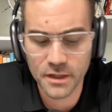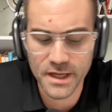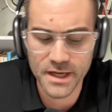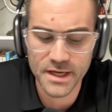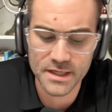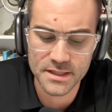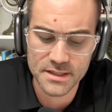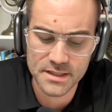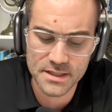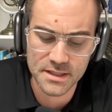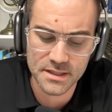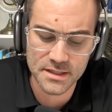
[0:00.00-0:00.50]
and
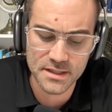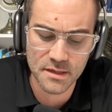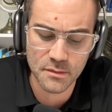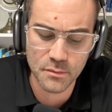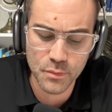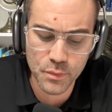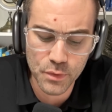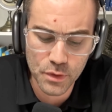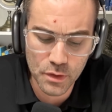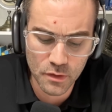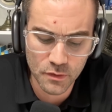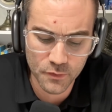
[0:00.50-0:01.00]
it's just a
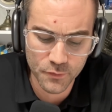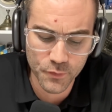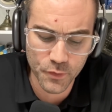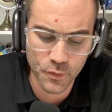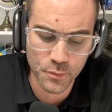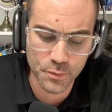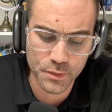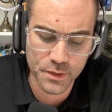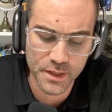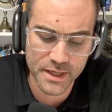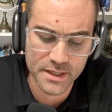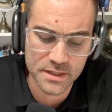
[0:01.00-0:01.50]

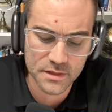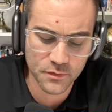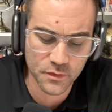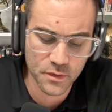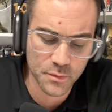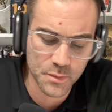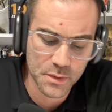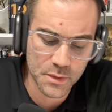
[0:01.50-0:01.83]
beautiful place for